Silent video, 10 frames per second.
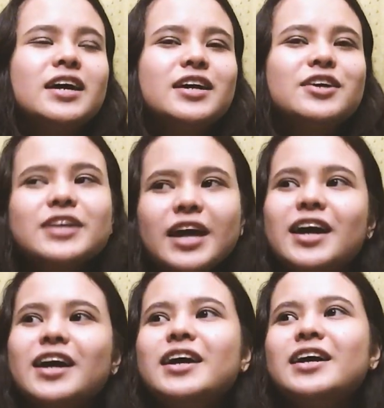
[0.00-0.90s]
yun nga,
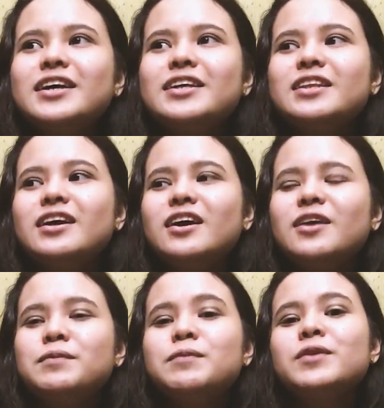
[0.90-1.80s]
na
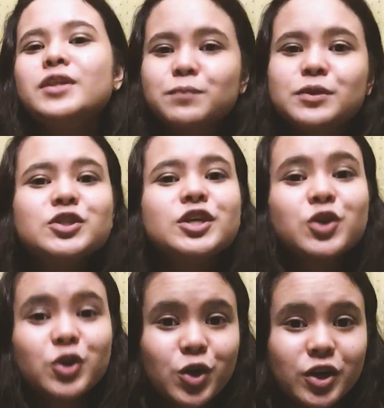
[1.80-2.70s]
people appreciate your
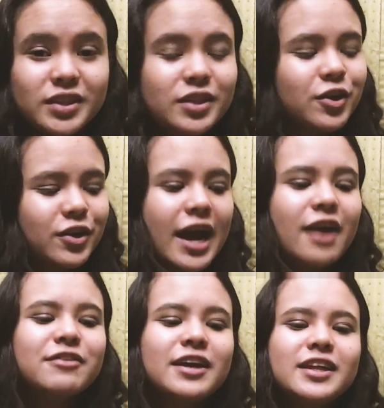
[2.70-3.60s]
art, your craft,
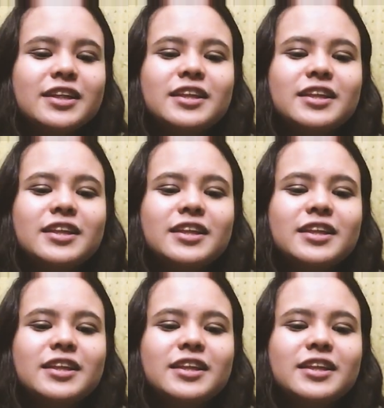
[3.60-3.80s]
and